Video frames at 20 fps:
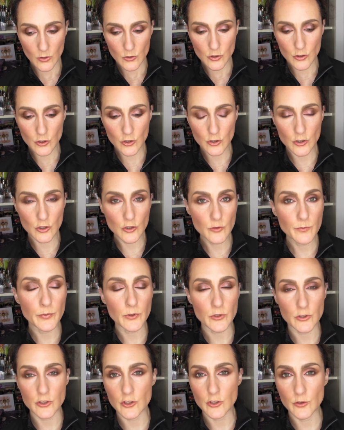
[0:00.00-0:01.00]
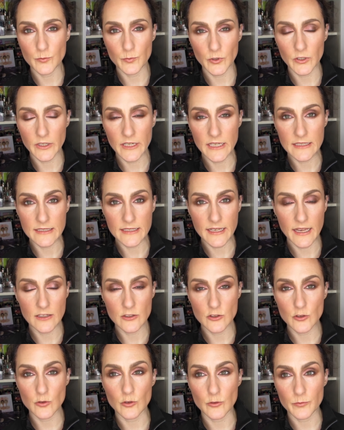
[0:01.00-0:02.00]
super
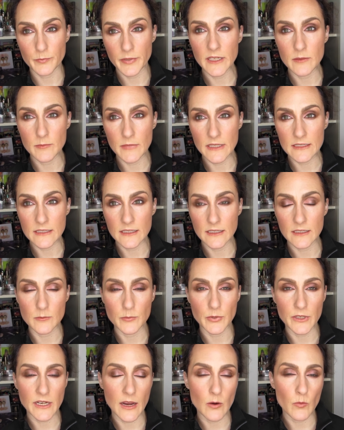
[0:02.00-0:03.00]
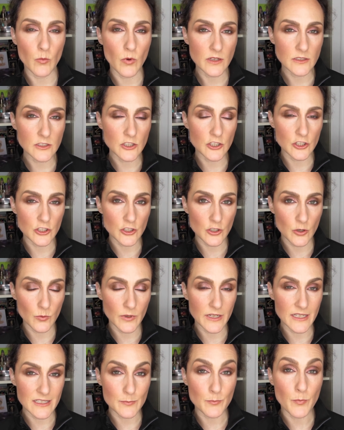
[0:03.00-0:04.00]
intense or pigmented, but I want to show
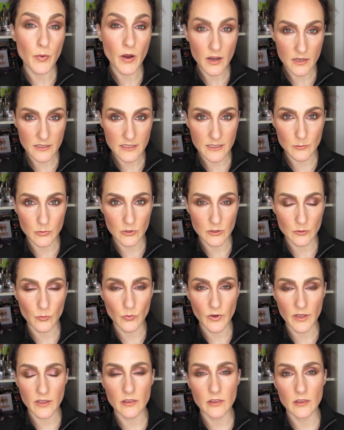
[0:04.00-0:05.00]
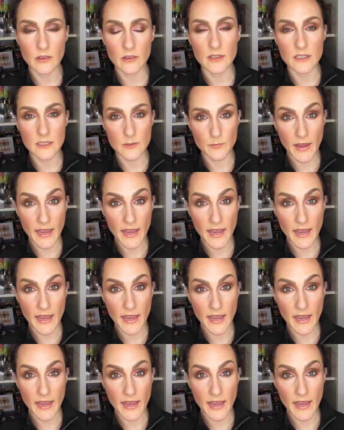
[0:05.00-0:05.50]
what is possible with this